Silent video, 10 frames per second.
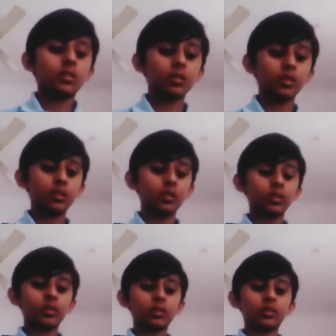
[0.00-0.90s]

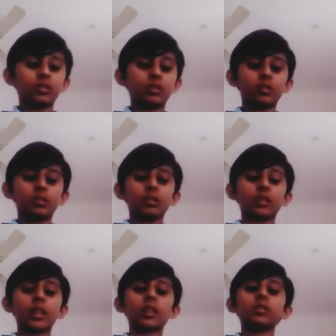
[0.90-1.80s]
So
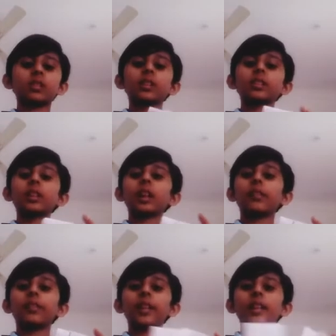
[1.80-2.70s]
as you can see, I
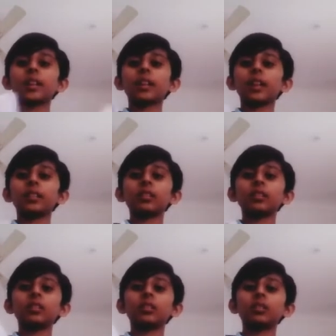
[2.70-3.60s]
have did it like
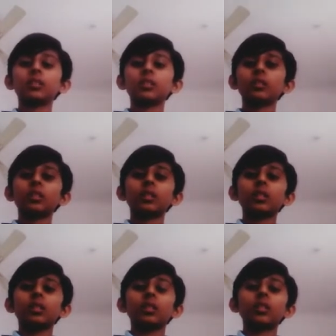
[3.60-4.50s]
this.
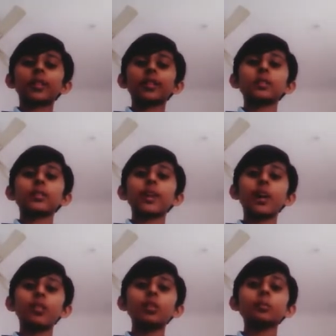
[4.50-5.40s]
Okay, so
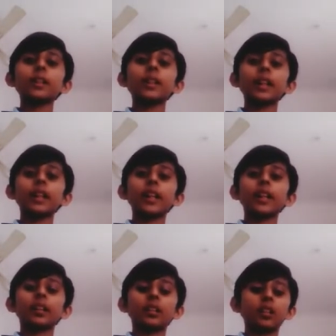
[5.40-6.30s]
now we'll be
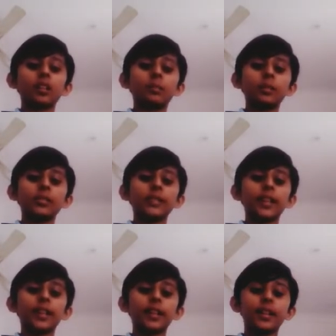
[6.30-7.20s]
needing the
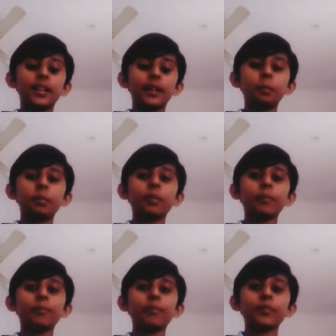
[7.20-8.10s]
double-sided tape.
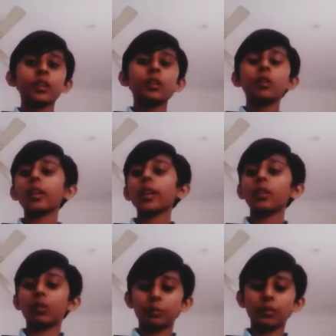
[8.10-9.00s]
Okay,
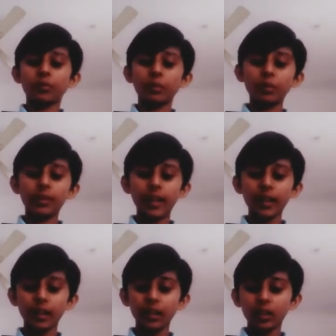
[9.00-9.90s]
now before
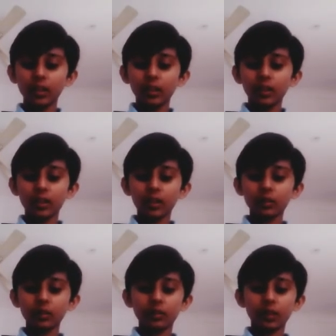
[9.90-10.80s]
that, let's
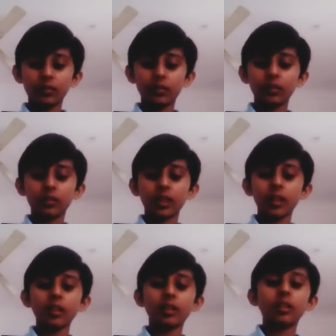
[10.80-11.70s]
do one
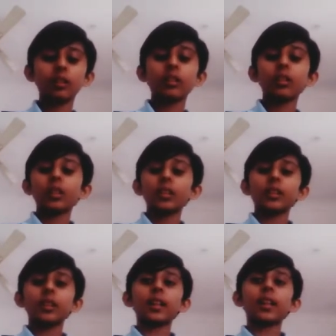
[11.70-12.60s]
thing.
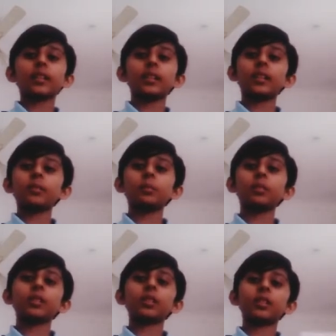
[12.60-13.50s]
See, like these
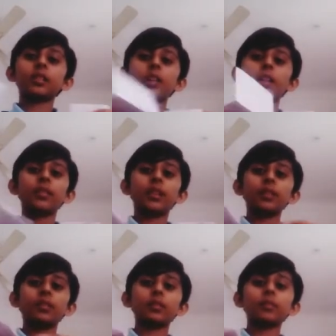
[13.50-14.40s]
both you have
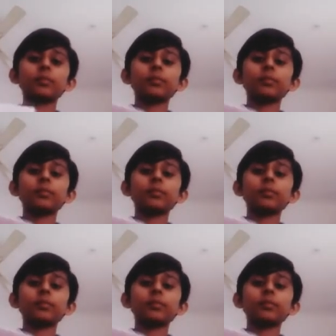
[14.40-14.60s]
done now.